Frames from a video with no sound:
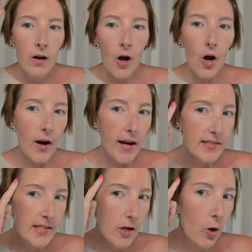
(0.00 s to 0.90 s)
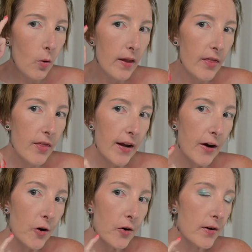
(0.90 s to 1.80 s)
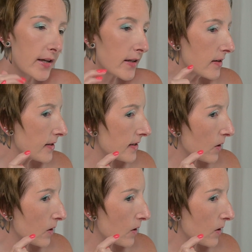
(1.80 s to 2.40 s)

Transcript: Alright, so there is